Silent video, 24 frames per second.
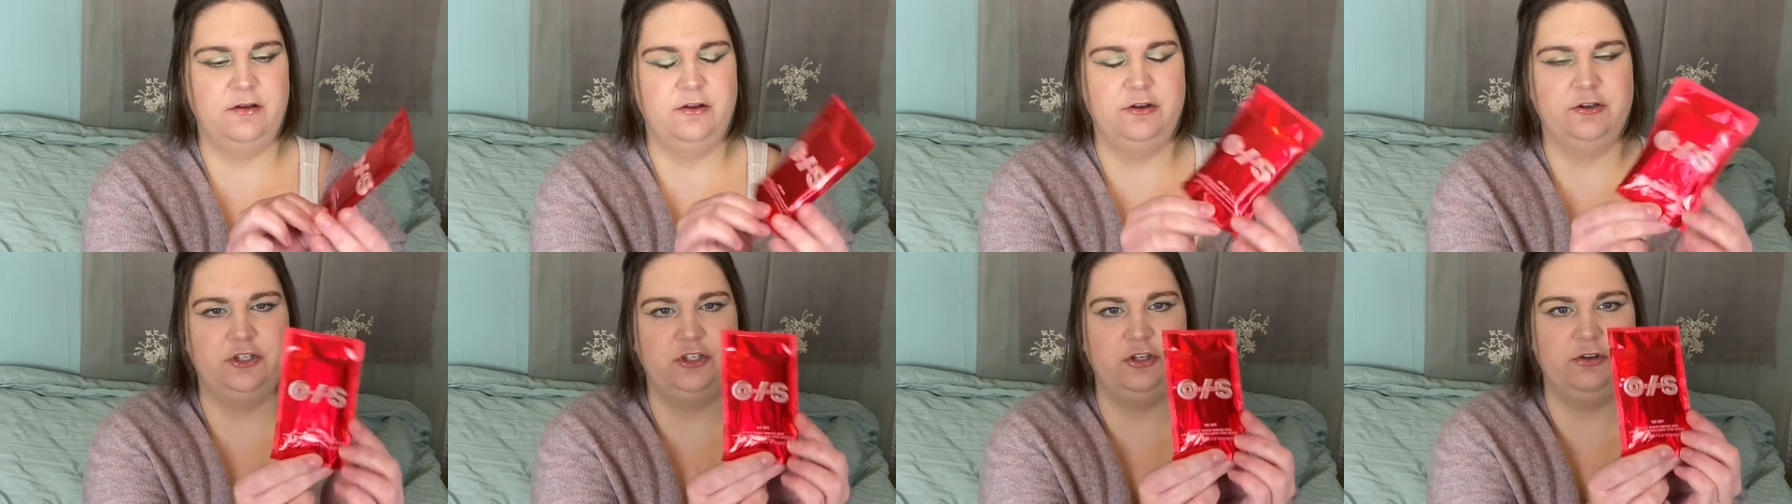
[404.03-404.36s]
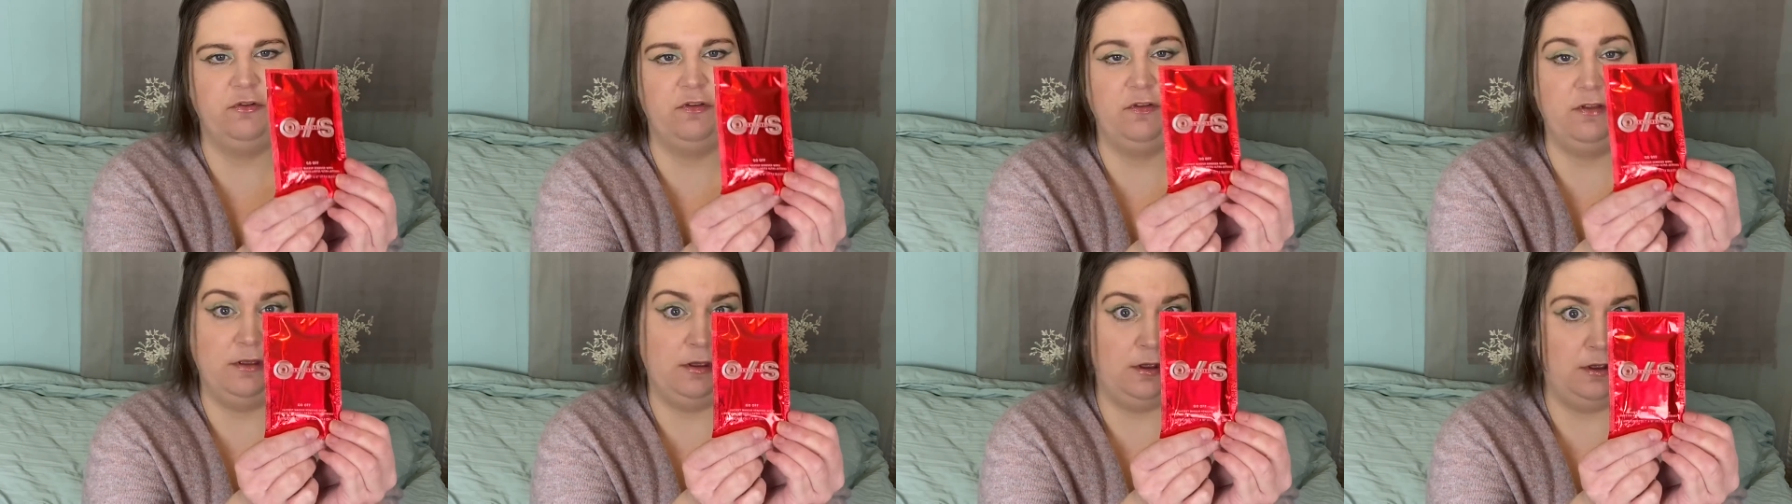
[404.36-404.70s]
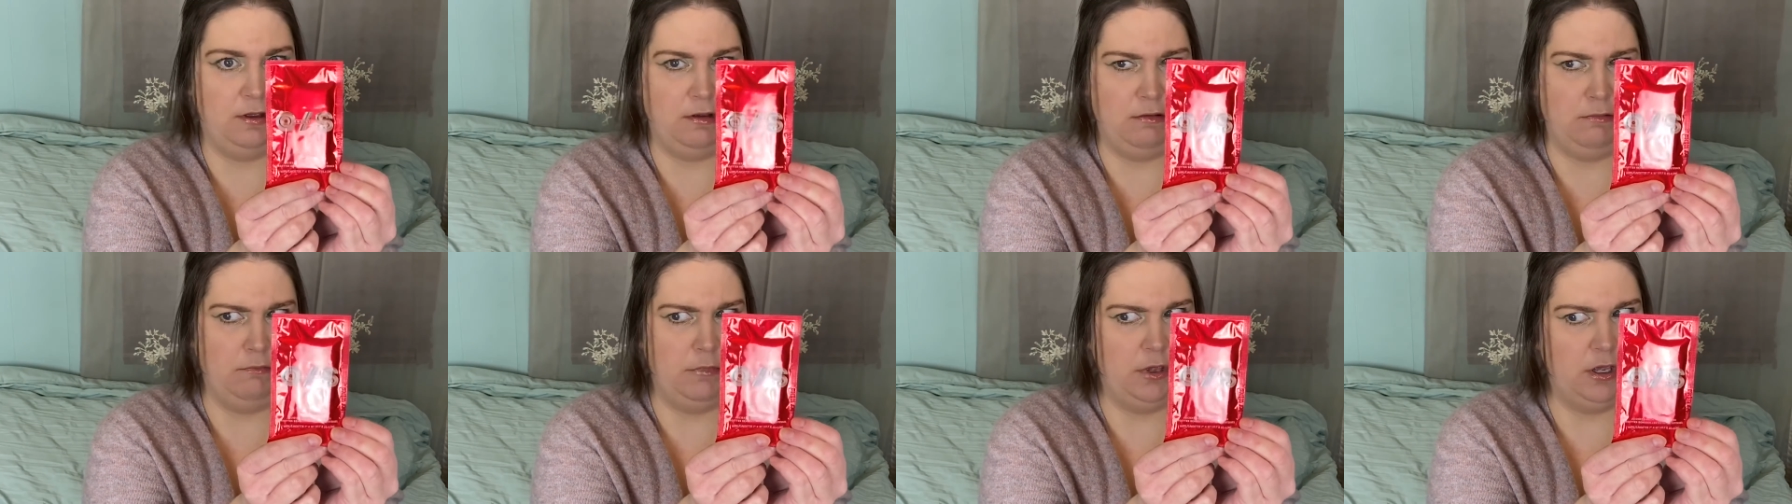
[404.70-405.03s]

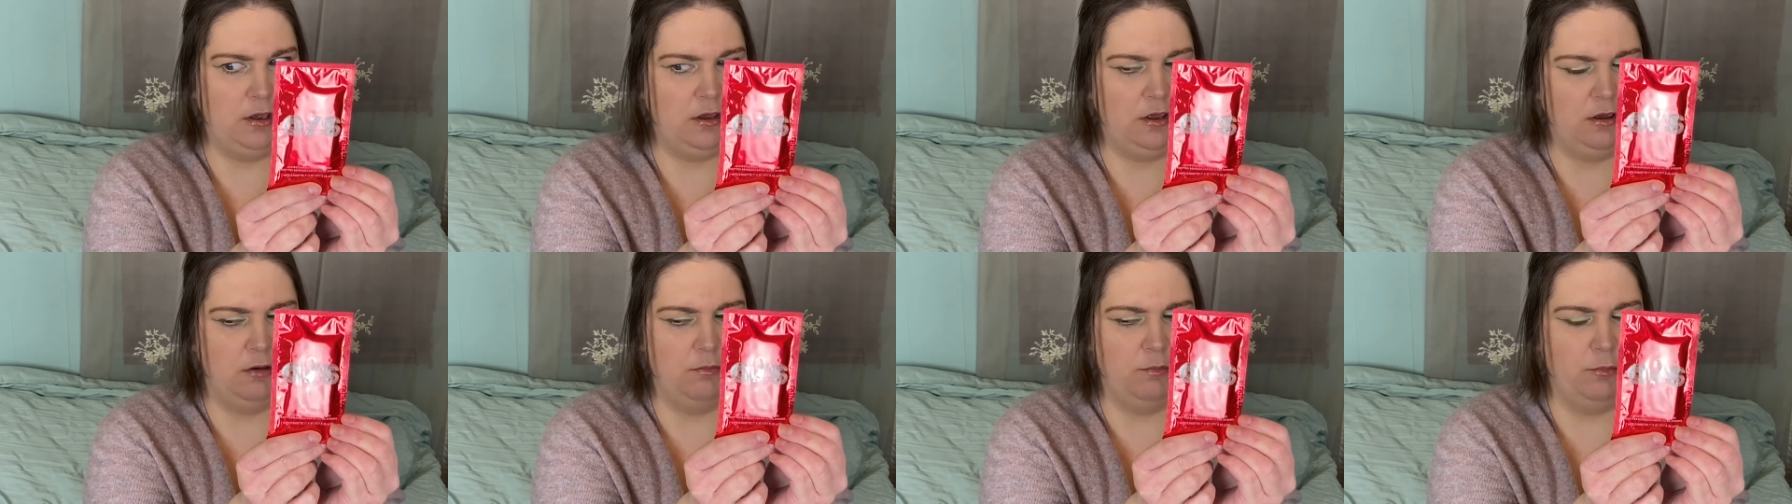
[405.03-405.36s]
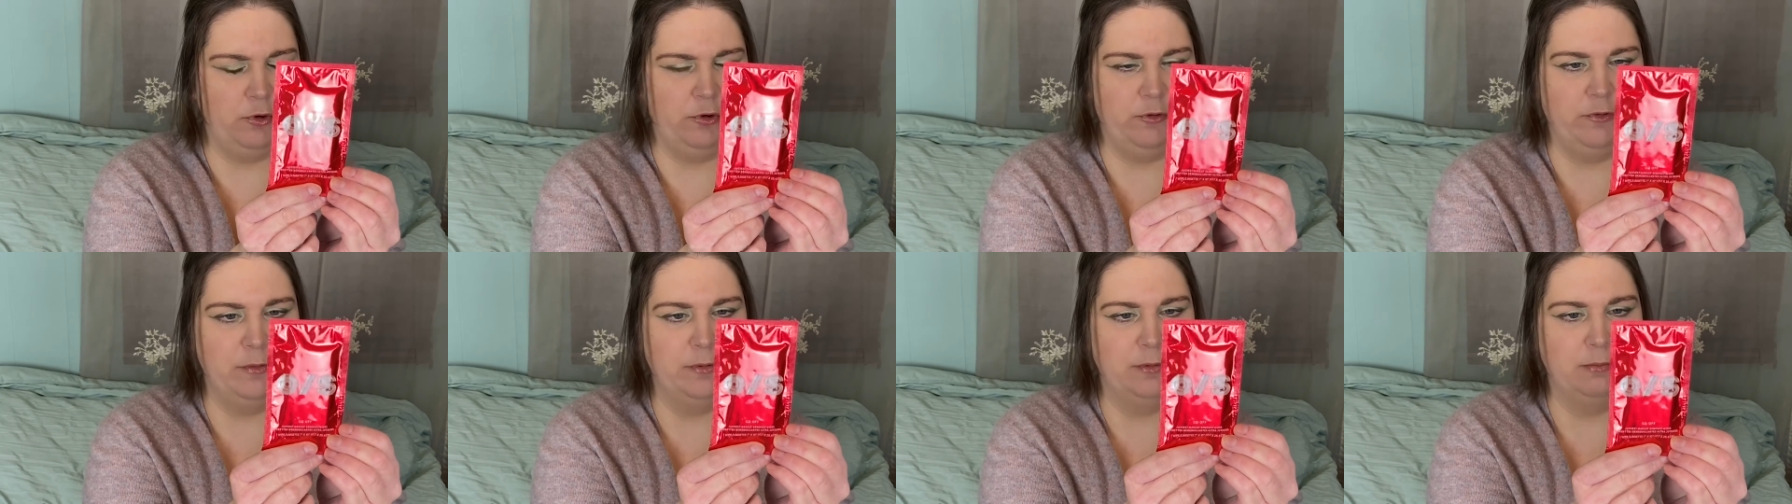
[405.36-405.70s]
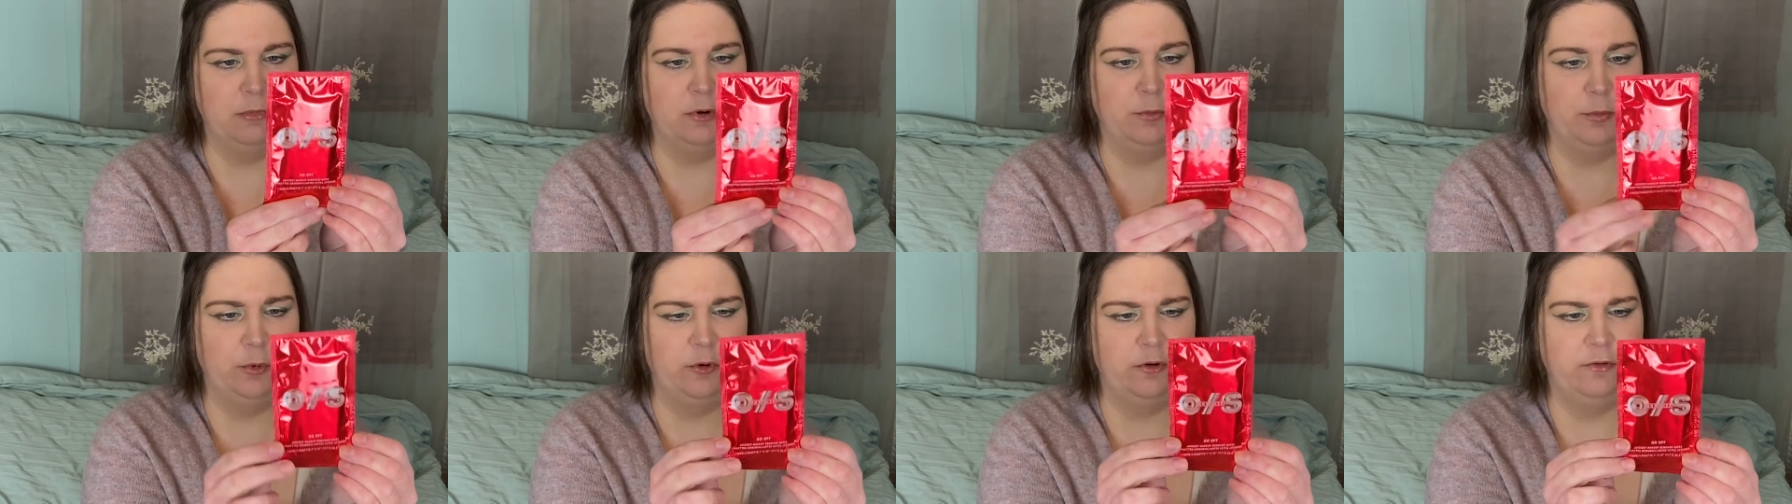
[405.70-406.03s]
Juicy Makeup
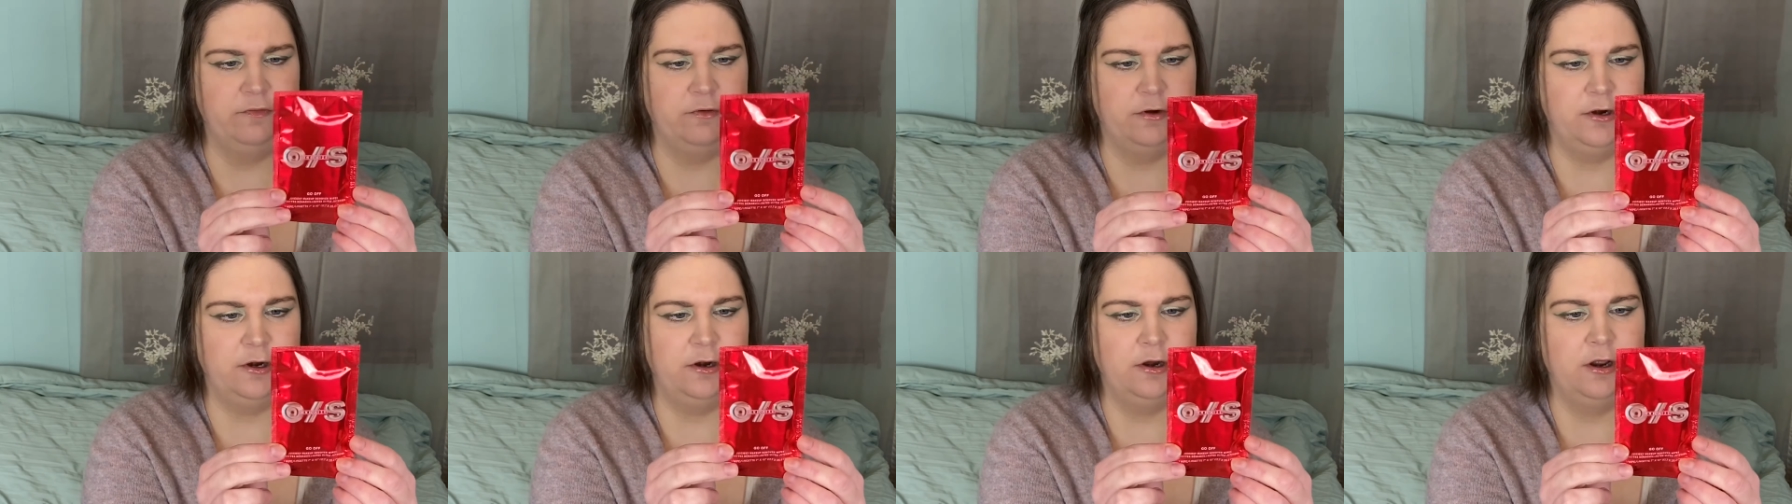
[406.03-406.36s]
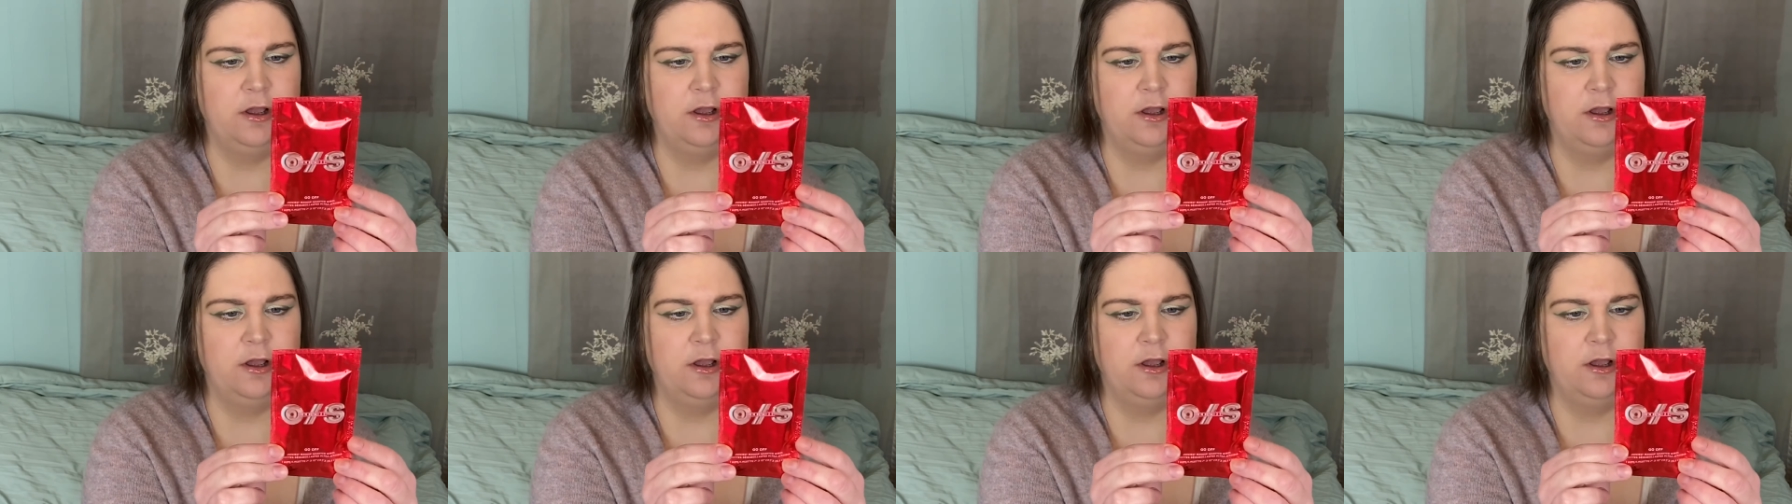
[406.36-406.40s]
Remover.